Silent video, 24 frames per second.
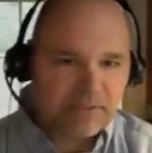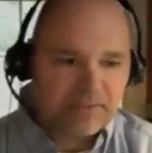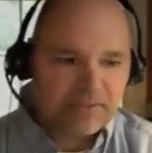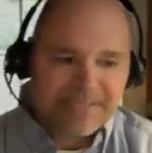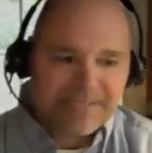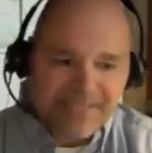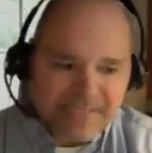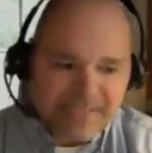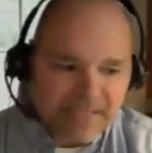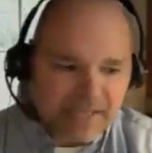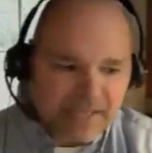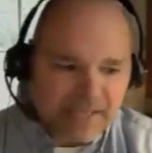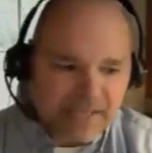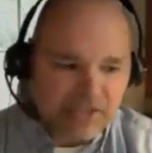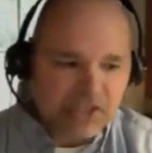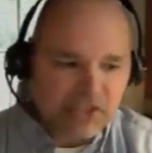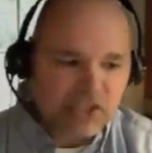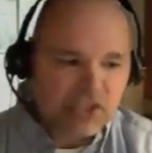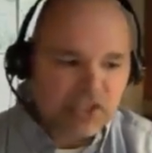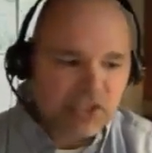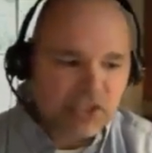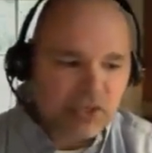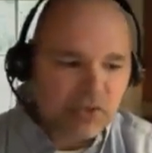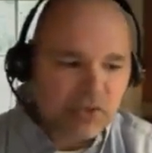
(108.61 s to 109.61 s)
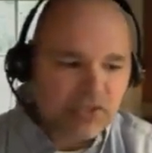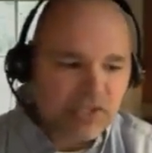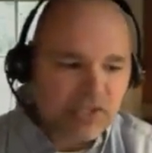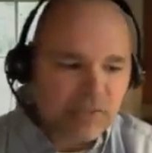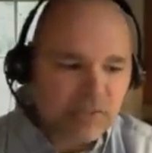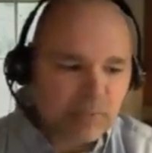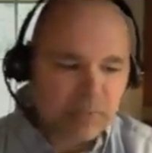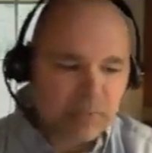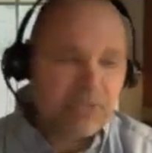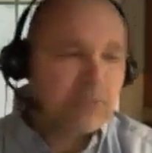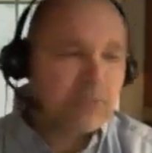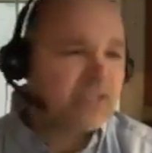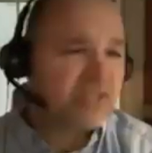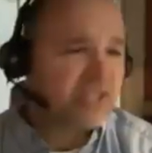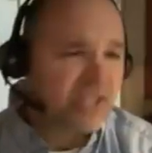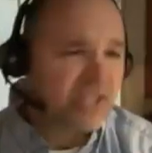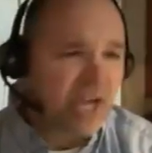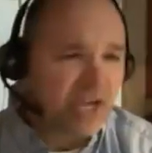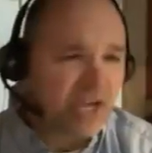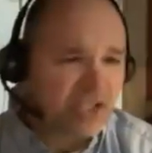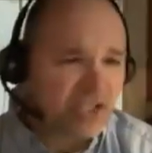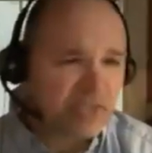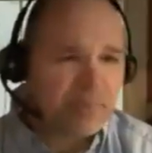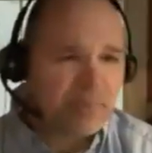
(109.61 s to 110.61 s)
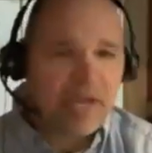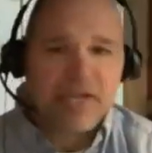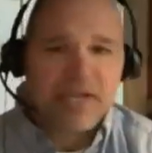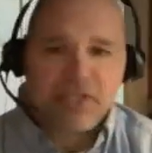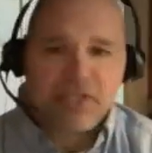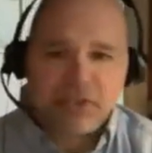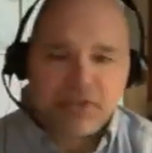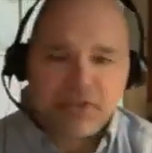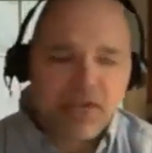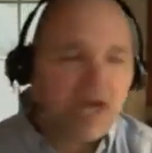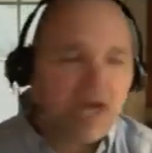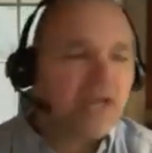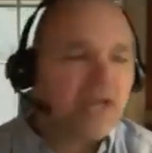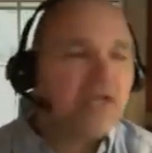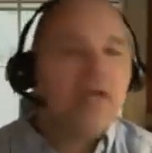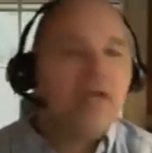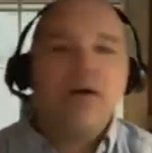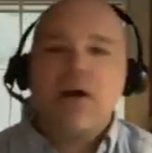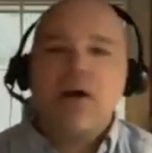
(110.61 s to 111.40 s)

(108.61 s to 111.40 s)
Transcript: This guy just shows up. Well, he was a doctor, Matt, and you're not.